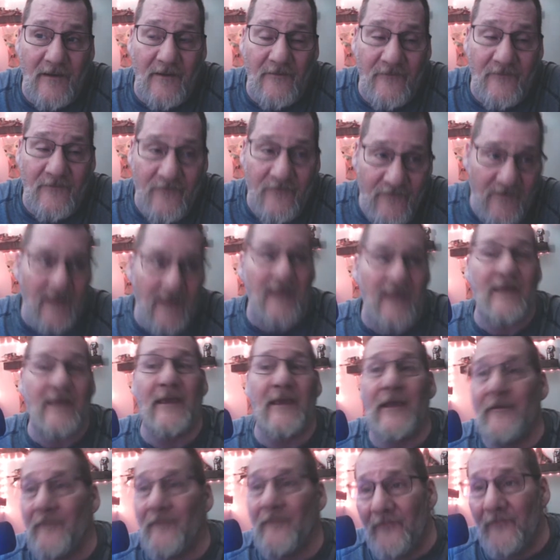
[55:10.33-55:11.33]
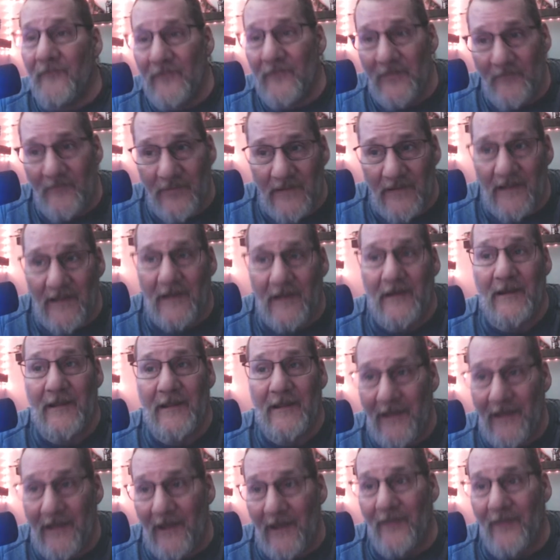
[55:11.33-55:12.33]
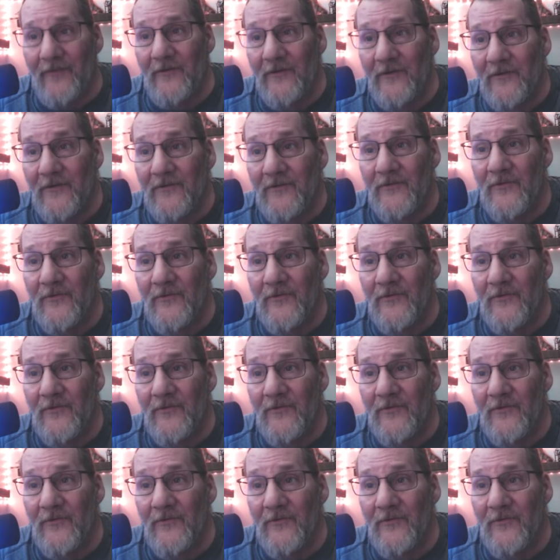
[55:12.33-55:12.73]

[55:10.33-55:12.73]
They came up with a plan together